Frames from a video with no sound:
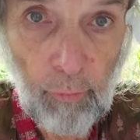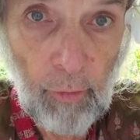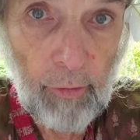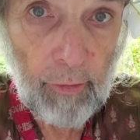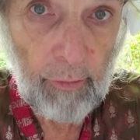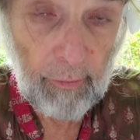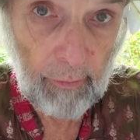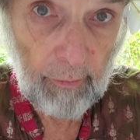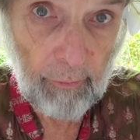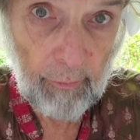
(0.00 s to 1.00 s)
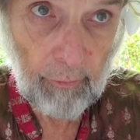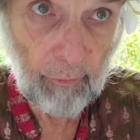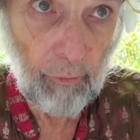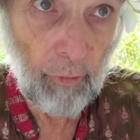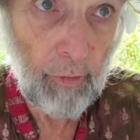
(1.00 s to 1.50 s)
wooden. It's
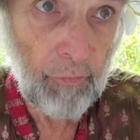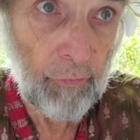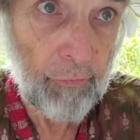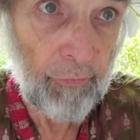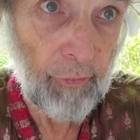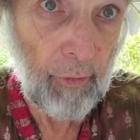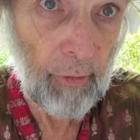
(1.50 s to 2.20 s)
gorgeous.